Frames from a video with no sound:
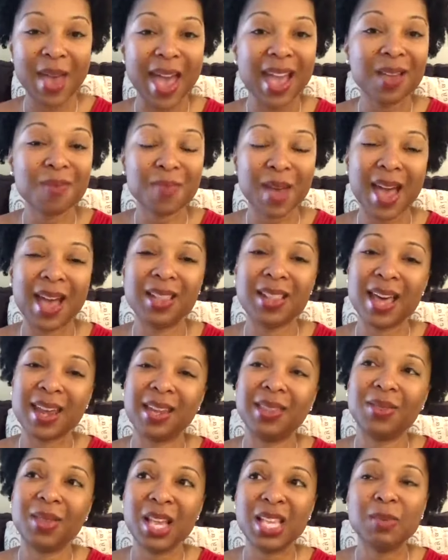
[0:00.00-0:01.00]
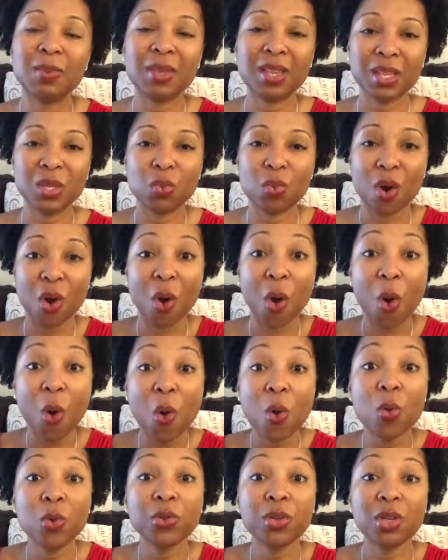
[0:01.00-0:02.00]
back by a lot of things because we're
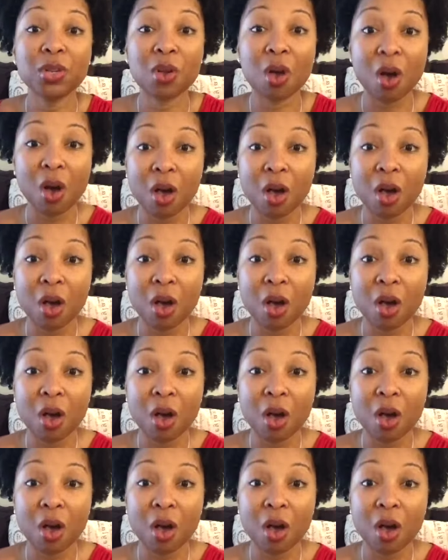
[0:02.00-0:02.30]
holding